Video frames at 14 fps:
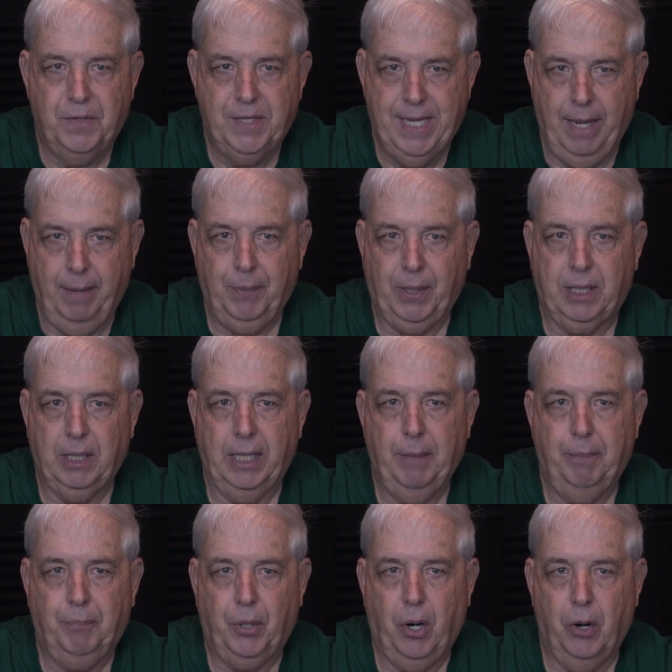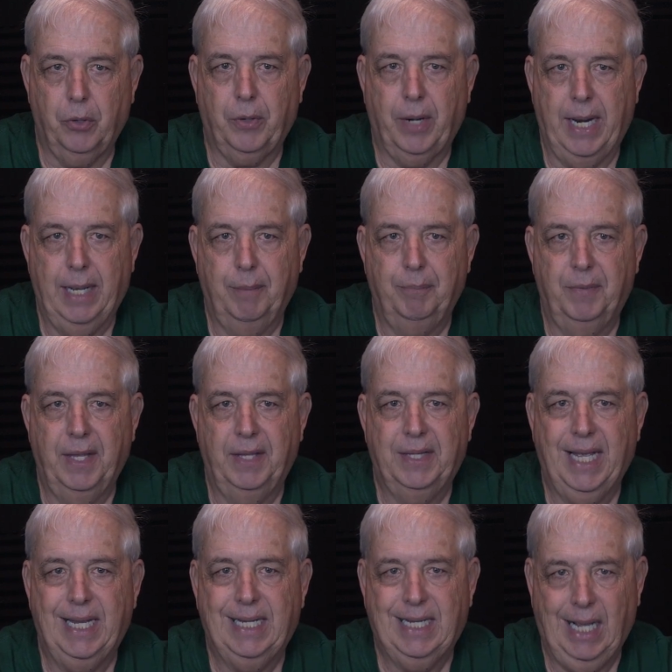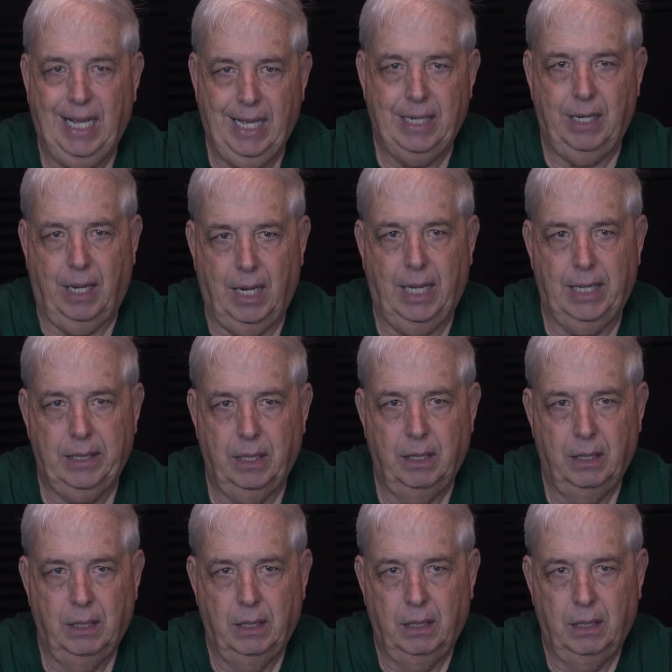typically programmed that they cannot